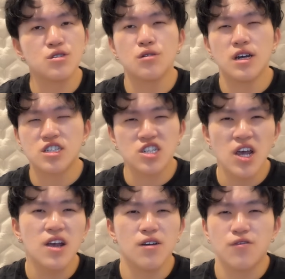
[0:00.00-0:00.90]
to a
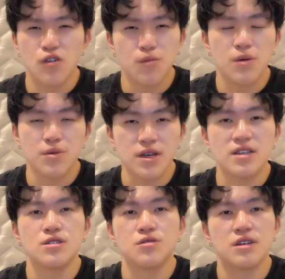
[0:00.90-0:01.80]
chair for bumping
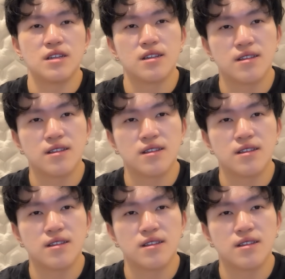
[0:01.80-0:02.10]
into it.